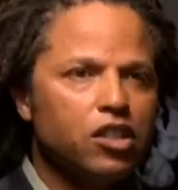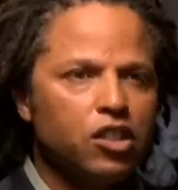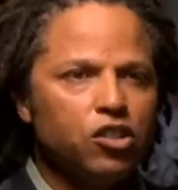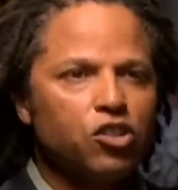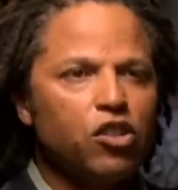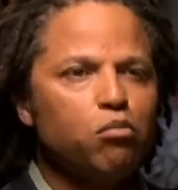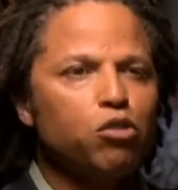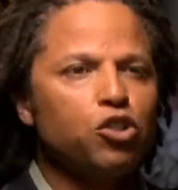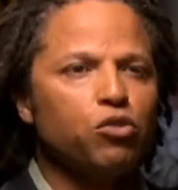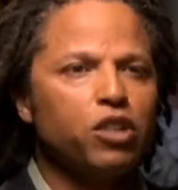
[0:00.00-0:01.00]
Can you describe
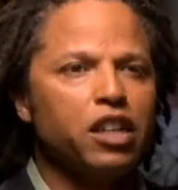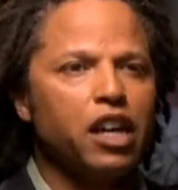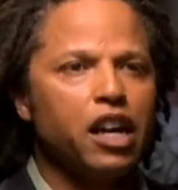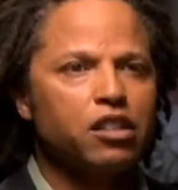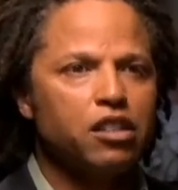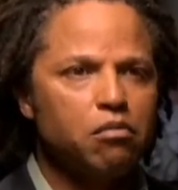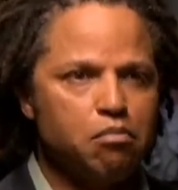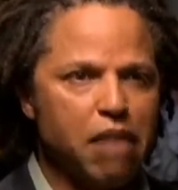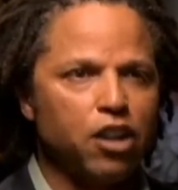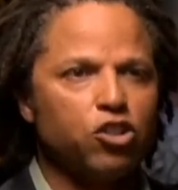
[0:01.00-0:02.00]
Bruce Arena as a
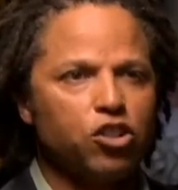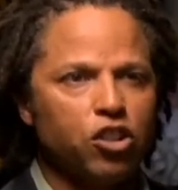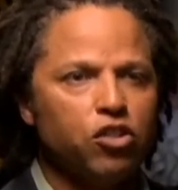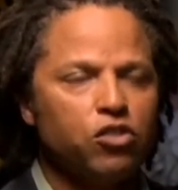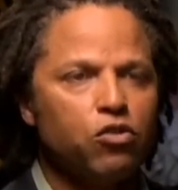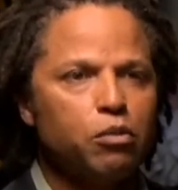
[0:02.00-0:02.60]
manager coach for